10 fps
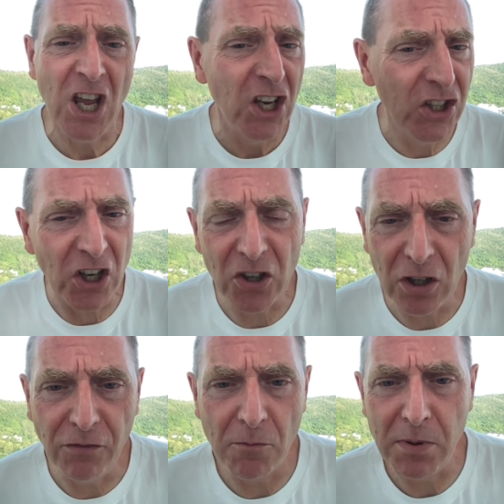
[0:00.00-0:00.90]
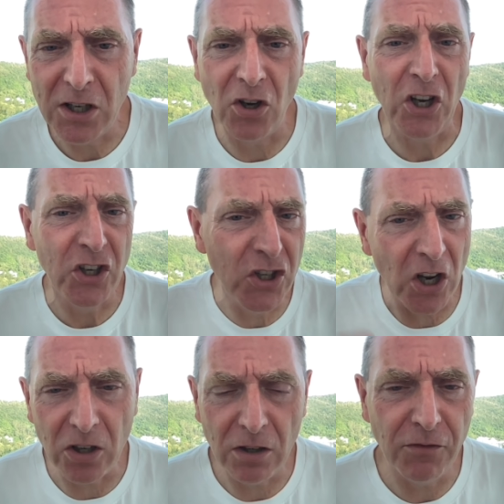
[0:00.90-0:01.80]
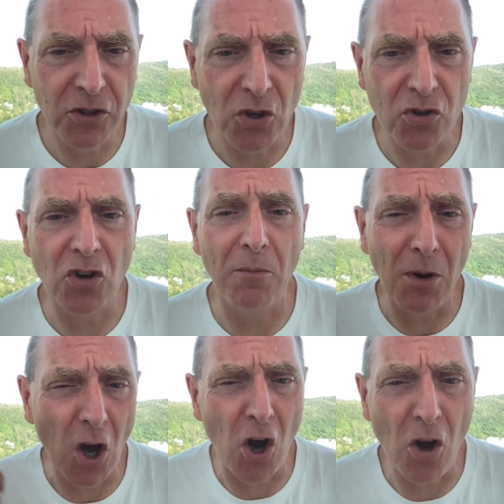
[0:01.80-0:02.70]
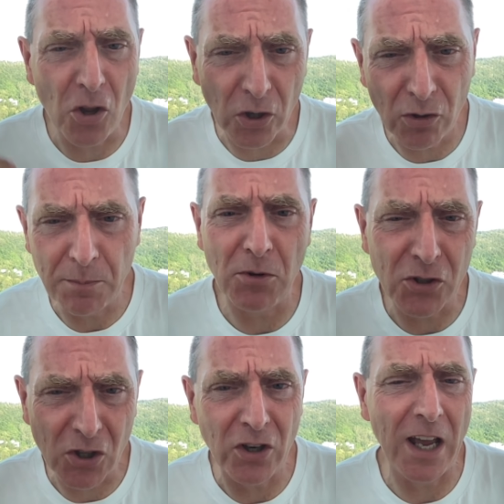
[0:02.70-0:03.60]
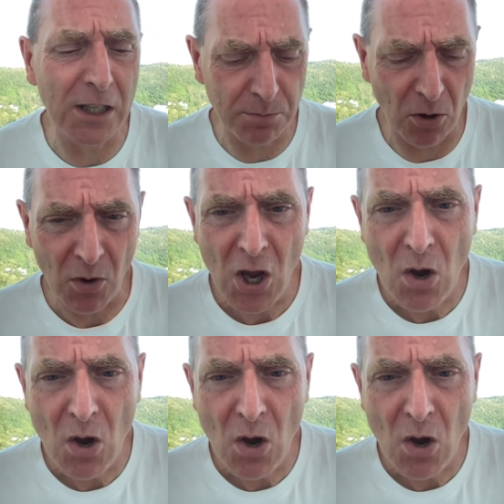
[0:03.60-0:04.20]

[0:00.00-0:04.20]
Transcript: not only for Bitcoin, not only for Dogecoin, but all the cryptos are going to explode.